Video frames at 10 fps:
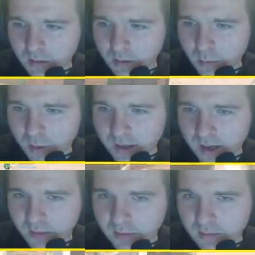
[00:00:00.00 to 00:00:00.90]
Come on,
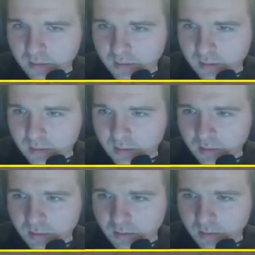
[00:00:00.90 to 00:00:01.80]
Aaron.
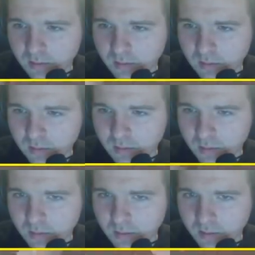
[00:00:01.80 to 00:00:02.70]
Friendly warden
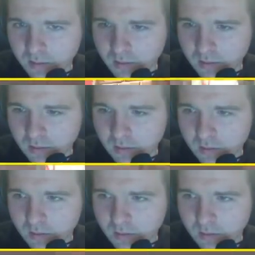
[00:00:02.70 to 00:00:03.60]
providing close air
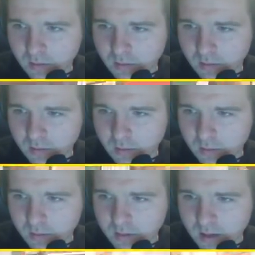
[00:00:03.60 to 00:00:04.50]
support.
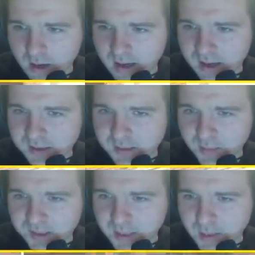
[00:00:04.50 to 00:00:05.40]
Nice. My
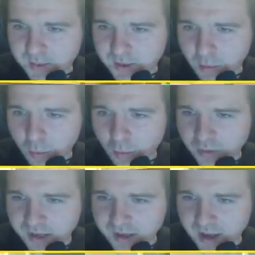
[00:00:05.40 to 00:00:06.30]
team member's got a
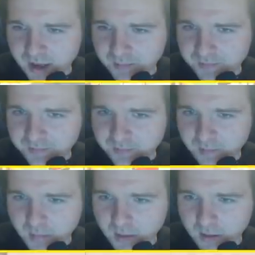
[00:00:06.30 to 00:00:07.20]
warden in the game.
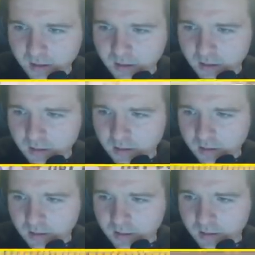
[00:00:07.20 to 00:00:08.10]
Friendly drone
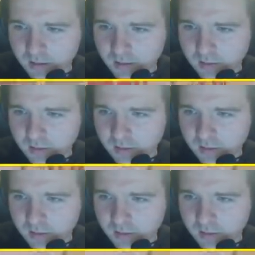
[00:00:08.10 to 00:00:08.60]
support is active.